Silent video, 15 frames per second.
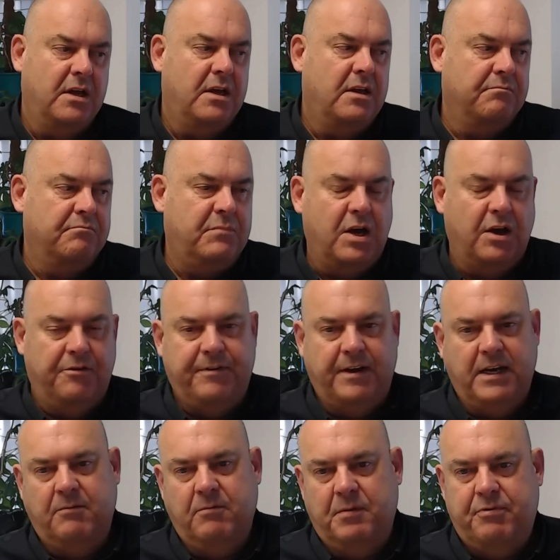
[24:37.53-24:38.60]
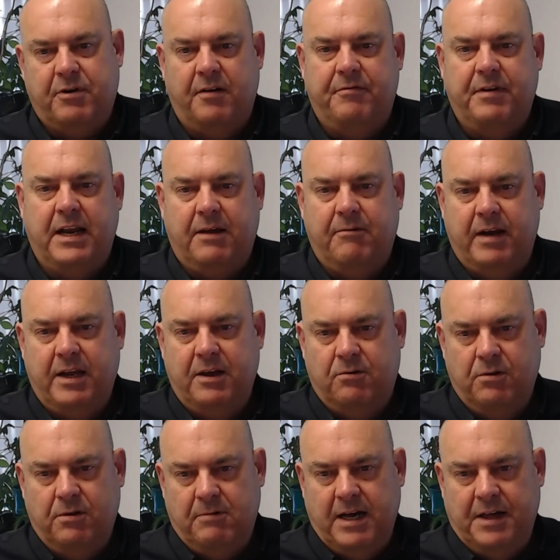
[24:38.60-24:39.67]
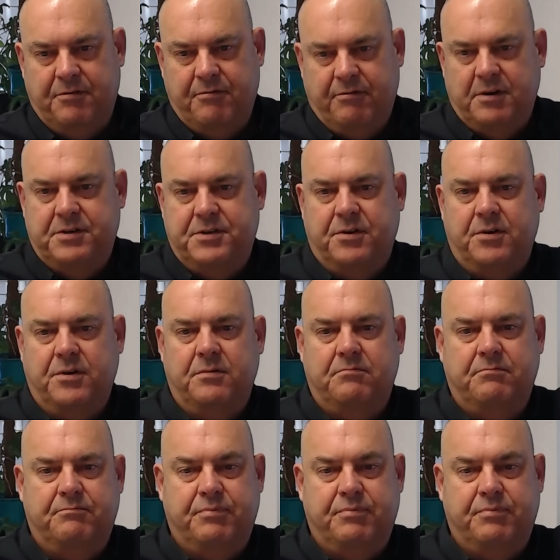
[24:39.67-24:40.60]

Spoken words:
co-funding with private equity all the way through to